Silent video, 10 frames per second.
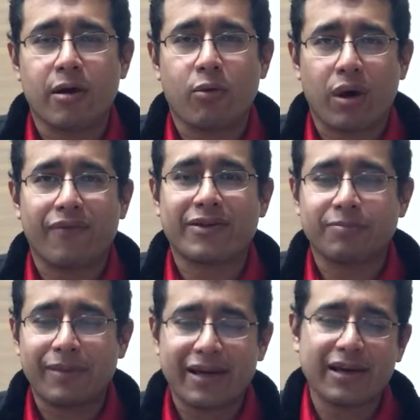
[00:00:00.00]
way of
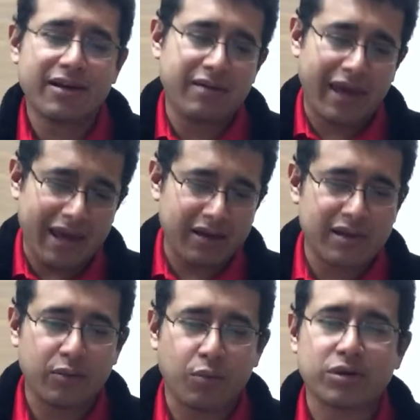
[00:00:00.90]
explaining it
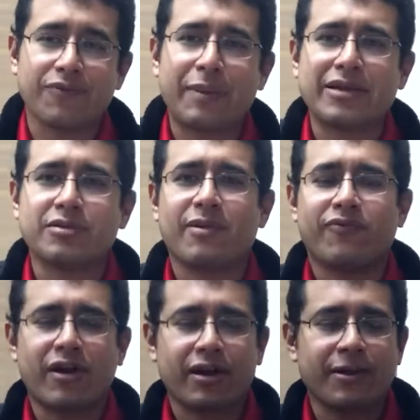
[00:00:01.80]
in the words of Benjamin
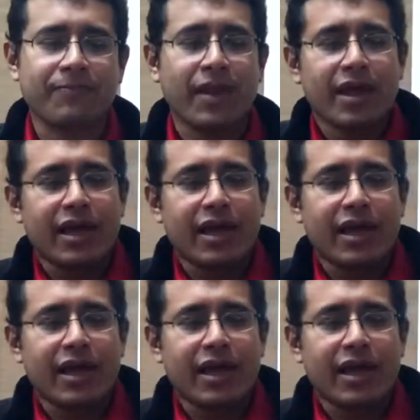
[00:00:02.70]
Franklin: